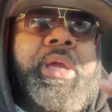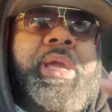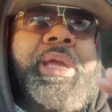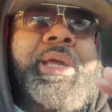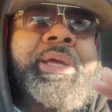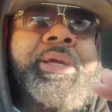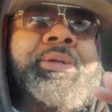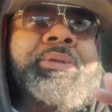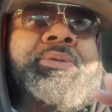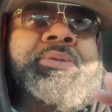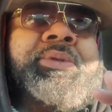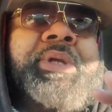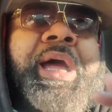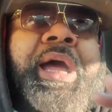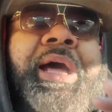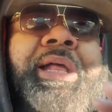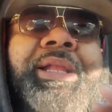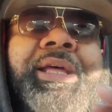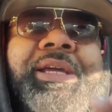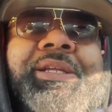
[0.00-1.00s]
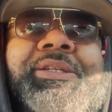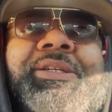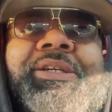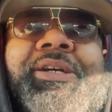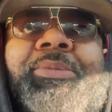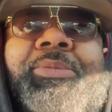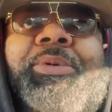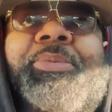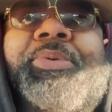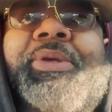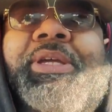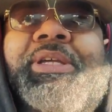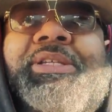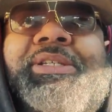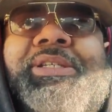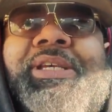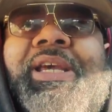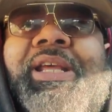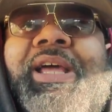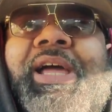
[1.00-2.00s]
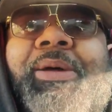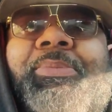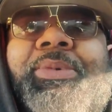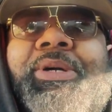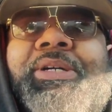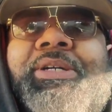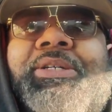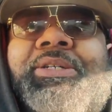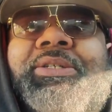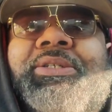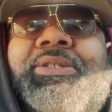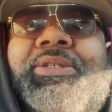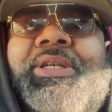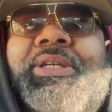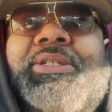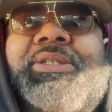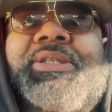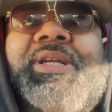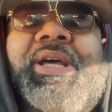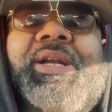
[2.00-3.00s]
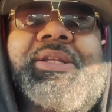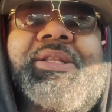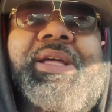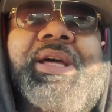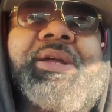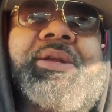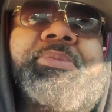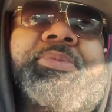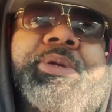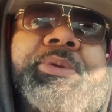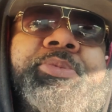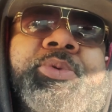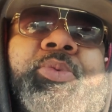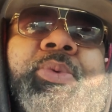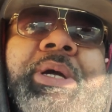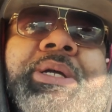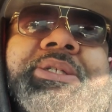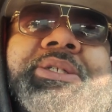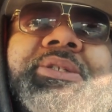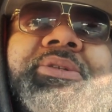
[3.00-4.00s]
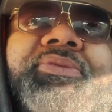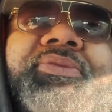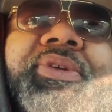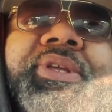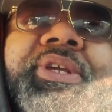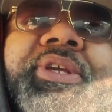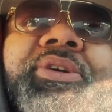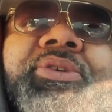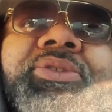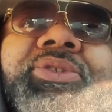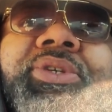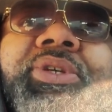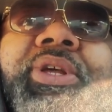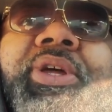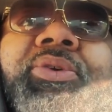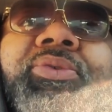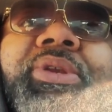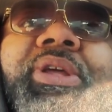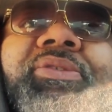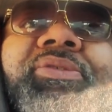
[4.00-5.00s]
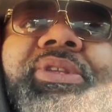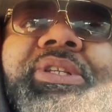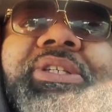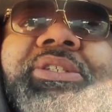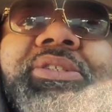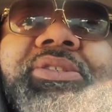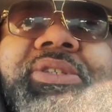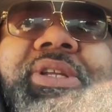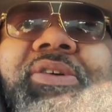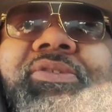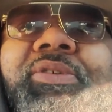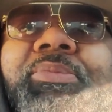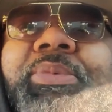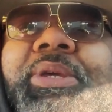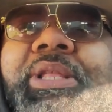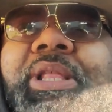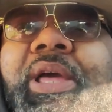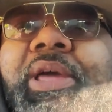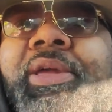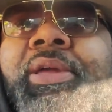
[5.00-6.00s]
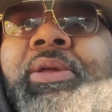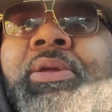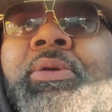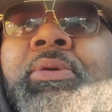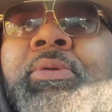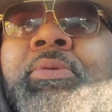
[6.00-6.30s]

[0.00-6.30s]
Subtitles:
And I like to come up here and say that because it's not a lot of people watching the video, so this will never be like